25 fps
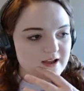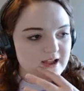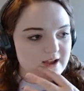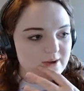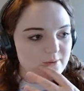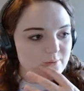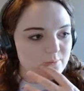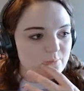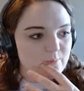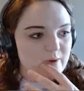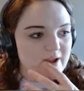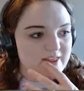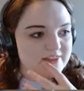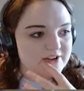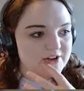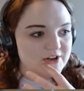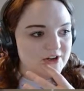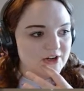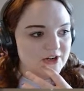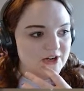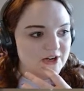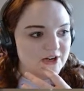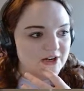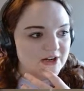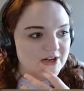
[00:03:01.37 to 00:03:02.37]

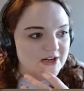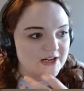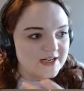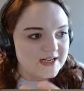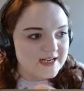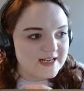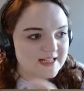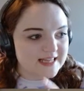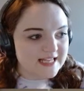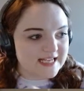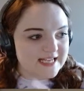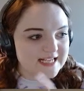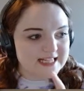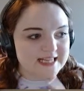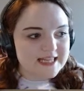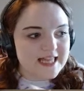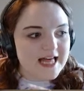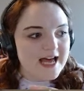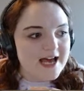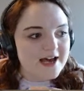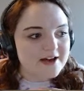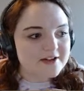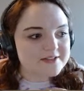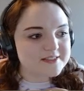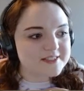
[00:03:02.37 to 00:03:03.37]
weather, like
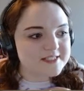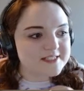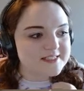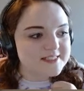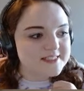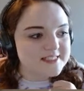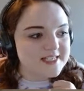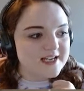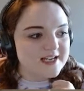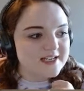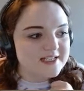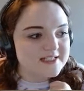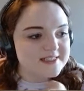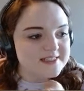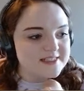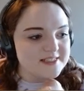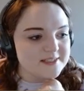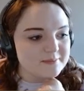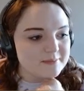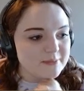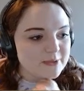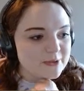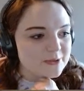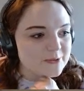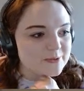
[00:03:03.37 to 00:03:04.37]
clouds and suns
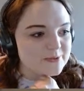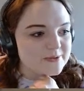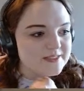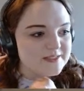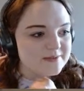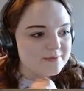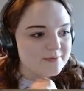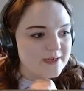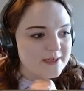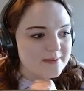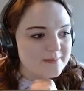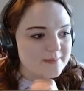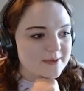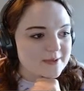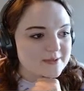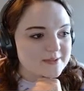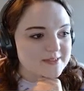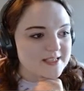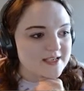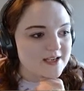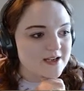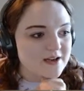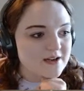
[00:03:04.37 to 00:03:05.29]
and moons and rainbows.